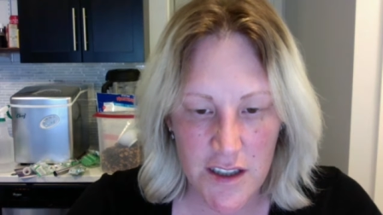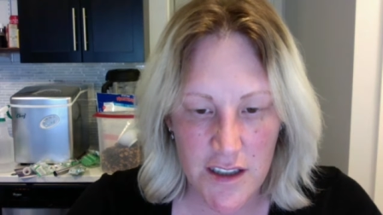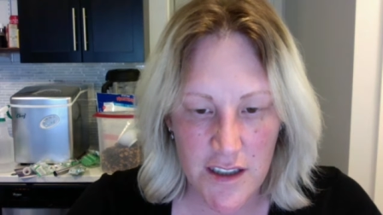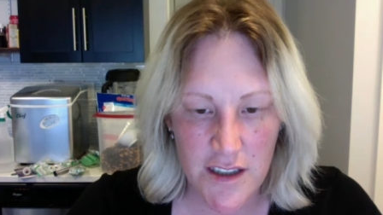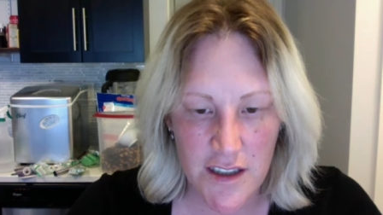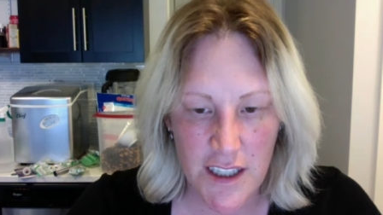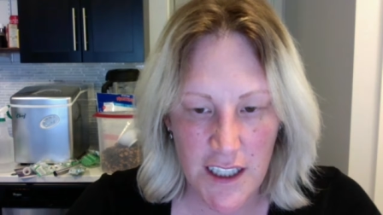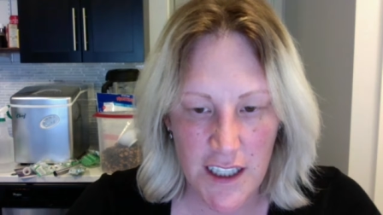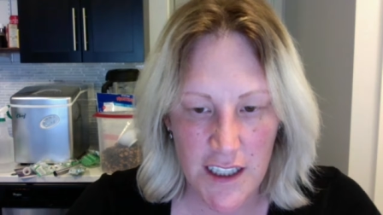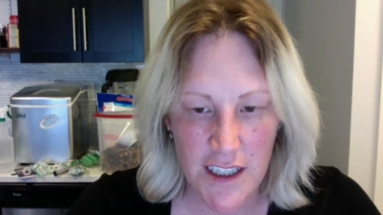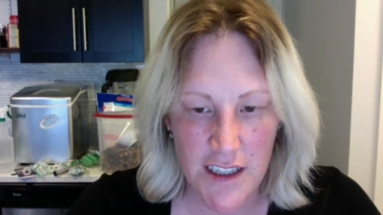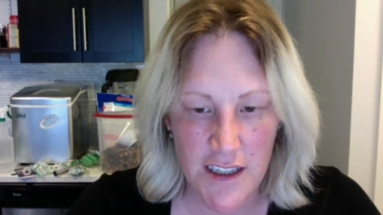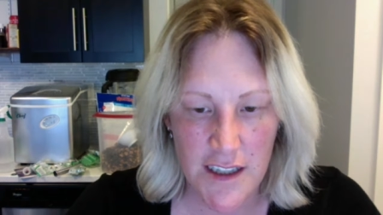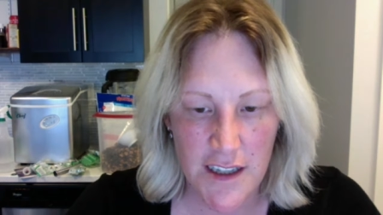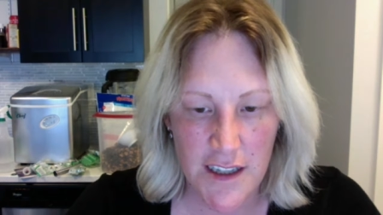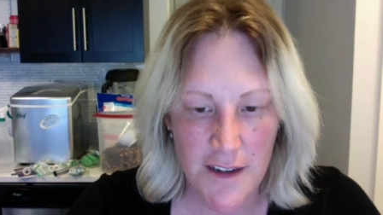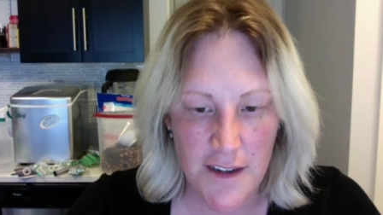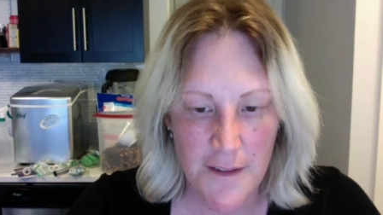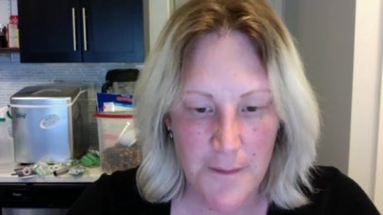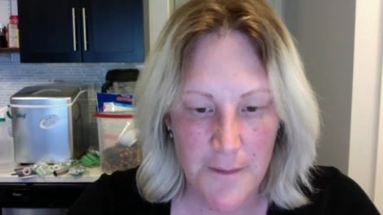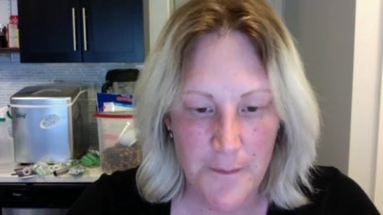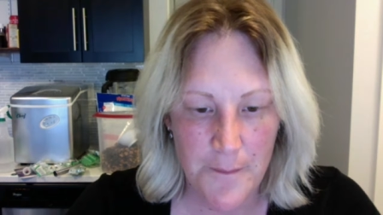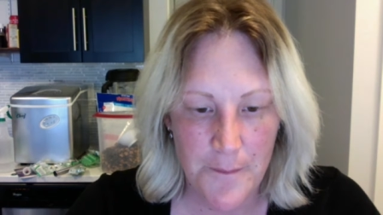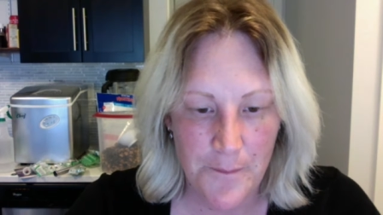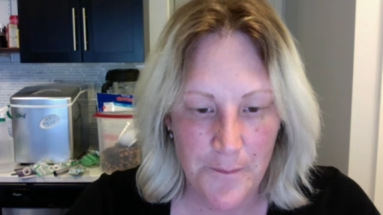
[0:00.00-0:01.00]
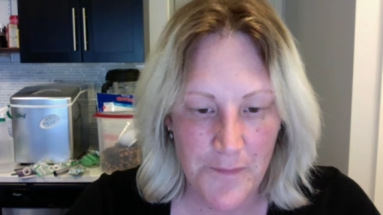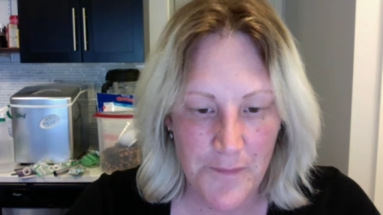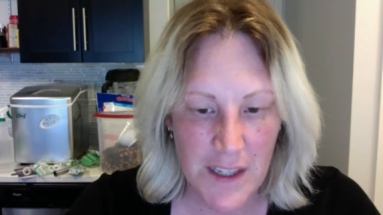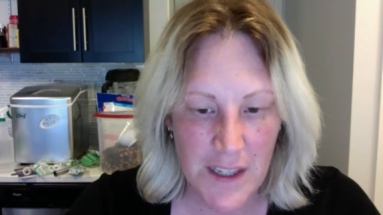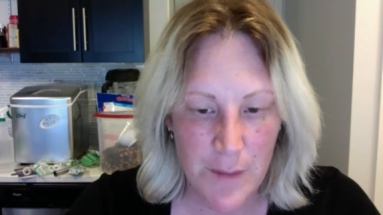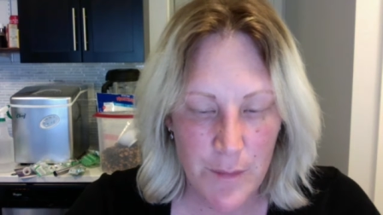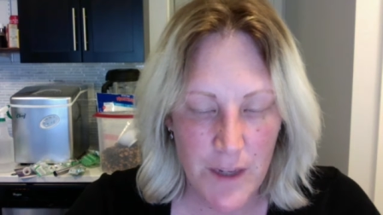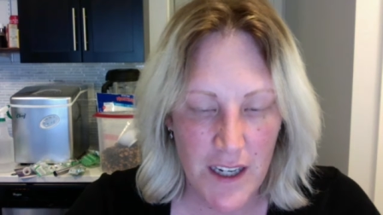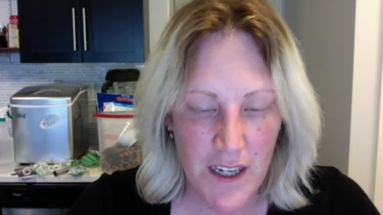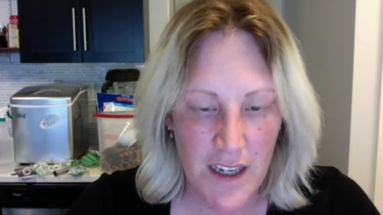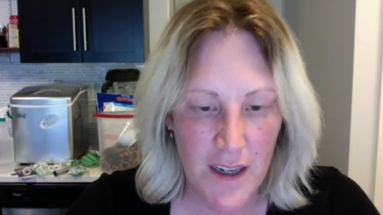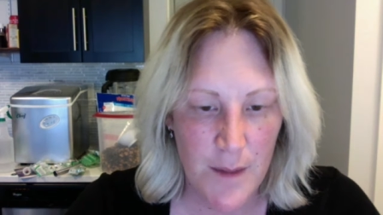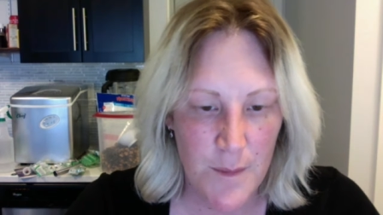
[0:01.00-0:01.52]
can um,
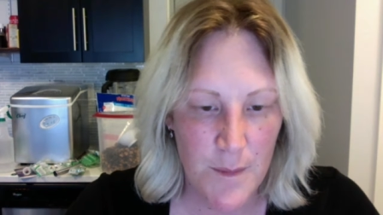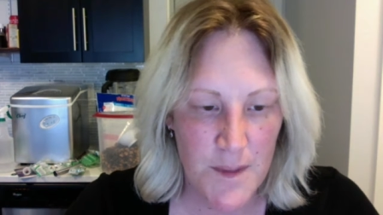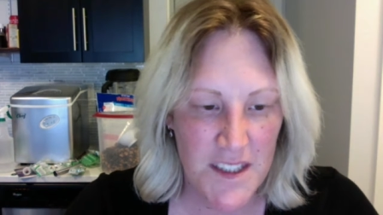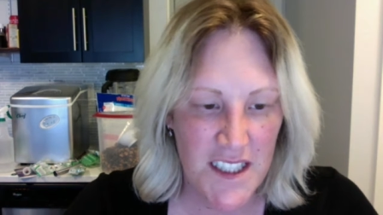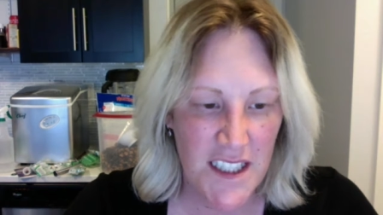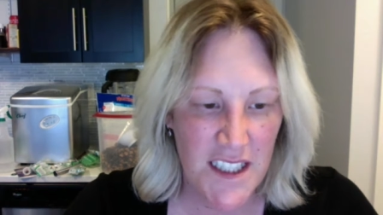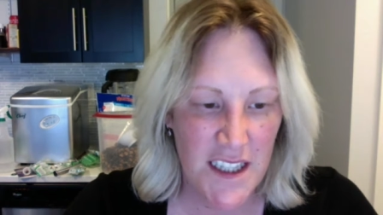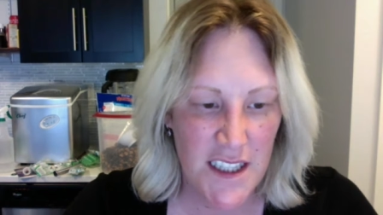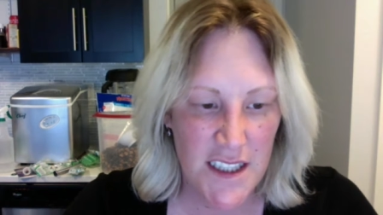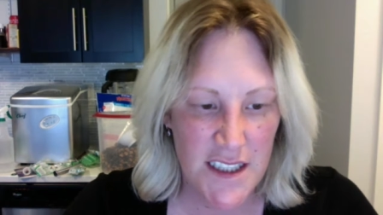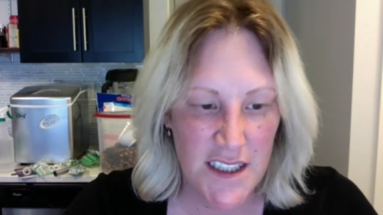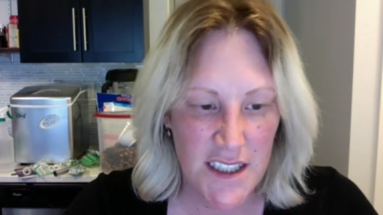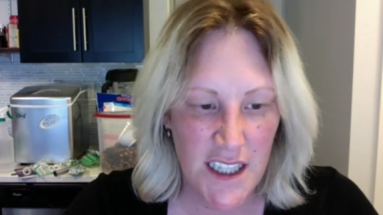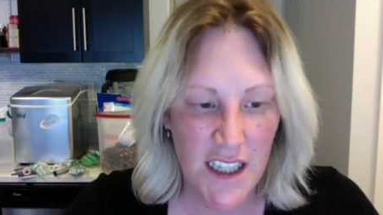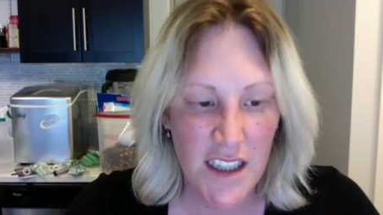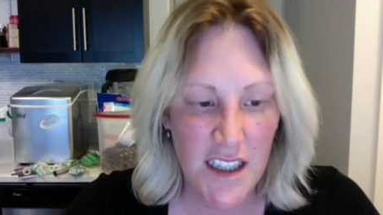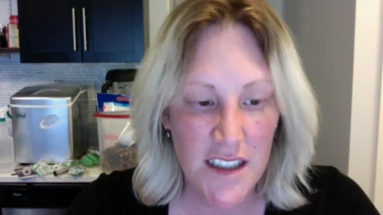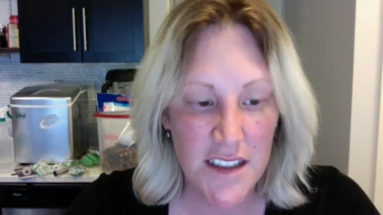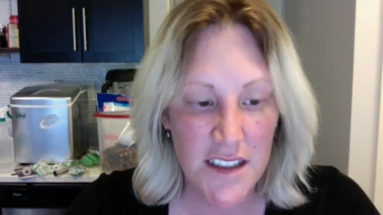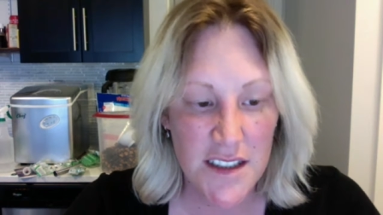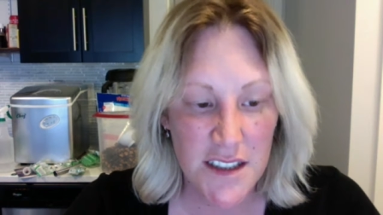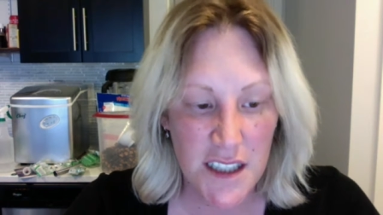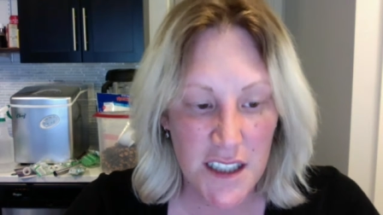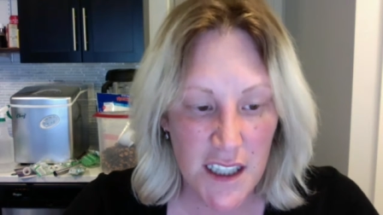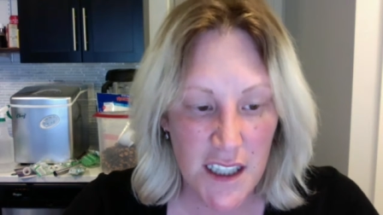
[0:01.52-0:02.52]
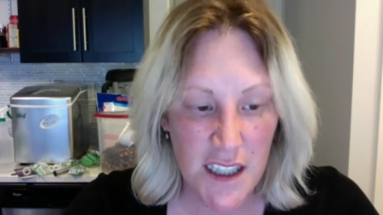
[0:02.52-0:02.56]
biopsy the cells,